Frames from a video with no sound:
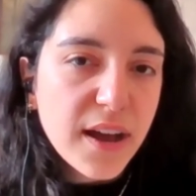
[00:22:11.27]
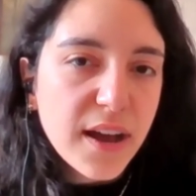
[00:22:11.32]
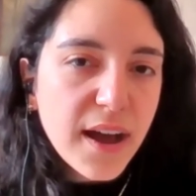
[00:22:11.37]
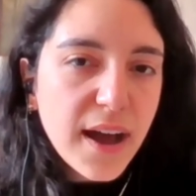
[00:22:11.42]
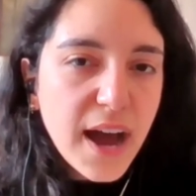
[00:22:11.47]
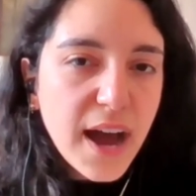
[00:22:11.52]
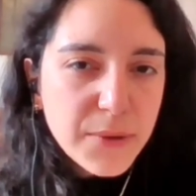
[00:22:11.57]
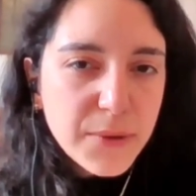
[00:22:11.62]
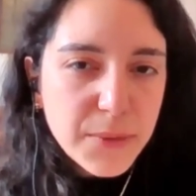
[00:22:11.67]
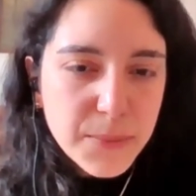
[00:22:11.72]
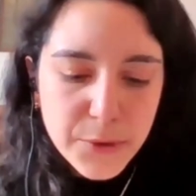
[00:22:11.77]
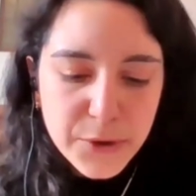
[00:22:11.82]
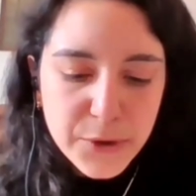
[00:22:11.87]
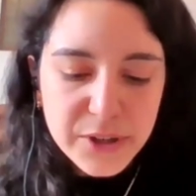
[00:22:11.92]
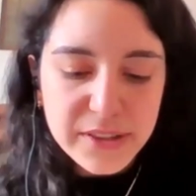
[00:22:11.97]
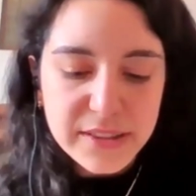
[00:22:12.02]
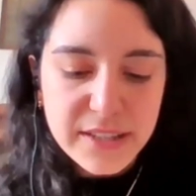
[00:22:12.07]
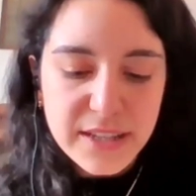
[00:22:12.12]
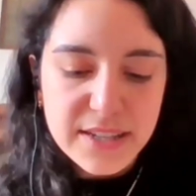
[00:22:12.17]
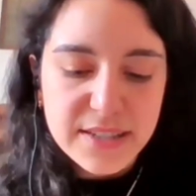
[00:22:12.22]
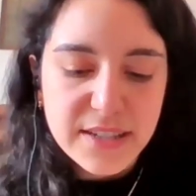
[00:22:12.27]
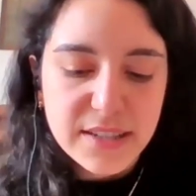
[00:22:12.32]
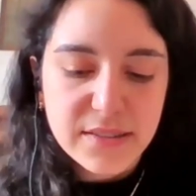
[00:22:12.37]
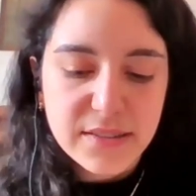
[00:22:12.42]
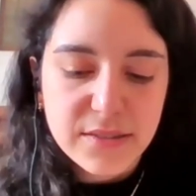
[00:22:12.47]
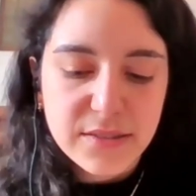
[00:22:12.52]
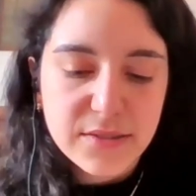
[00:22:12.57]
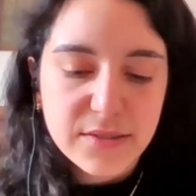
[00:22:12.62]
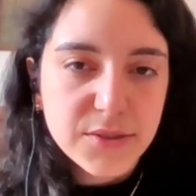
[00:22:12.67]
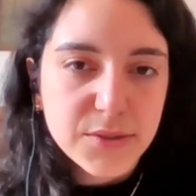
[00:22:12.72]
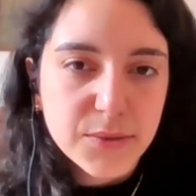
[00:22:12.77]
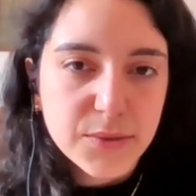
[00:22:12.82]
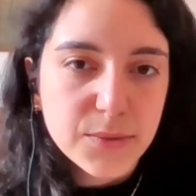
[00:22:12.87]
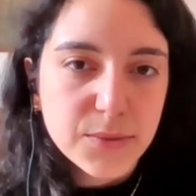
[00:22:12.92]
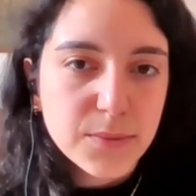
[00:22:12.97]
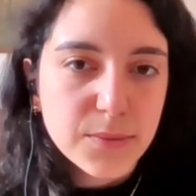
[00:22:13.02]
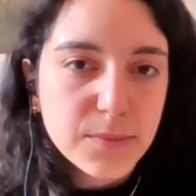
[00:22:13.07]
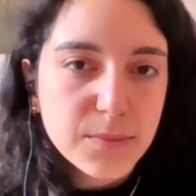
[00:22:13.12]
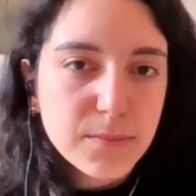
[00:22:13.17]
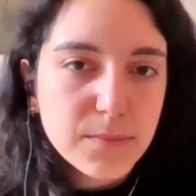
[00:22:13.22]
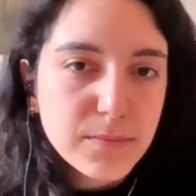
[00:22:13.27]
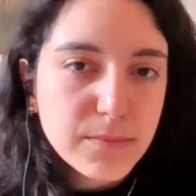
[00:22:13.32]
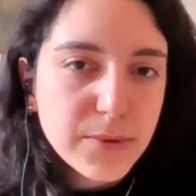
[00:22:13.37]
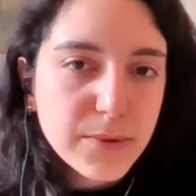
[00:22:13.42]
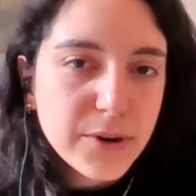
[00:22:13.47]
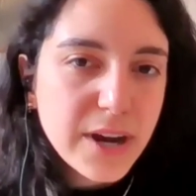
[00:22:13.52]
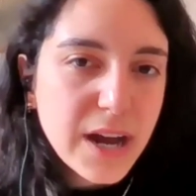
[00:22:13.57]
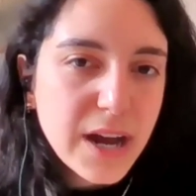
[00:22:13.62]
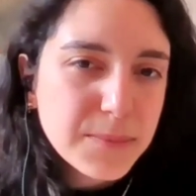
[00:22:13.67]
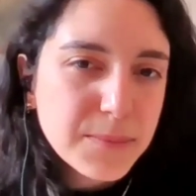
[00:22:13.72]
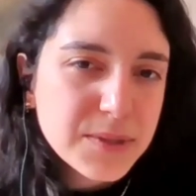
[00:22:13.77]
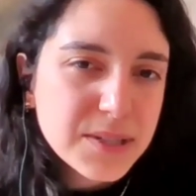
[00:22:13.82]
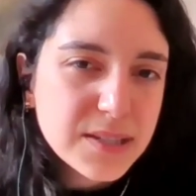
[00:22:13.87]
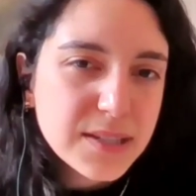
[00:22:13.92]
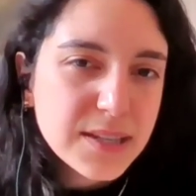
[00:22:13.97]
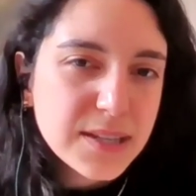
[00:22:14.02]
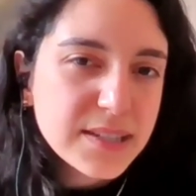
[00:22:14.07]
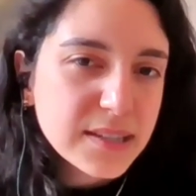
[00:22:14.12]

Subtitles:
How important is it to, perhaps,